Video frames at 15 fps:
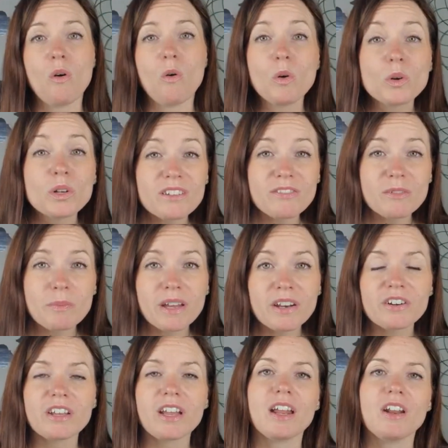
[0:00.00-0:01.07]
or even
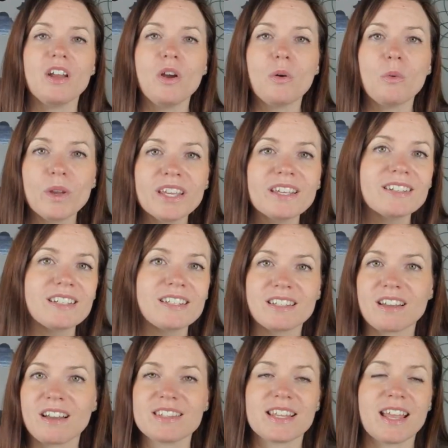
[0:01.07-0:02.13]
better yet, we can
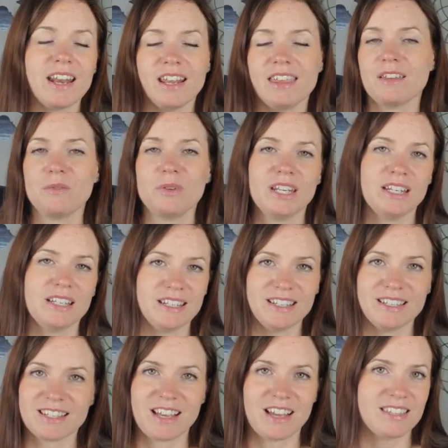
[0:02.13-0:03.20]
discuss anything we need to
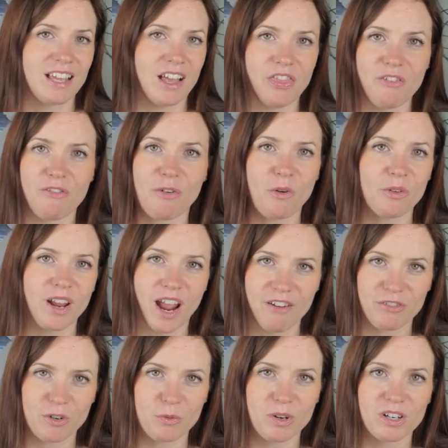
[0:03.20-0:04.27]
discuss on the phone
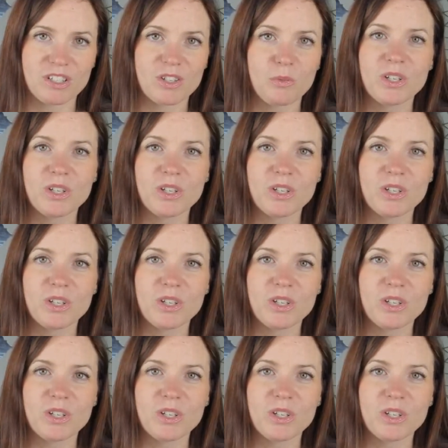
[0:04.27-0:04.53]
afterwards.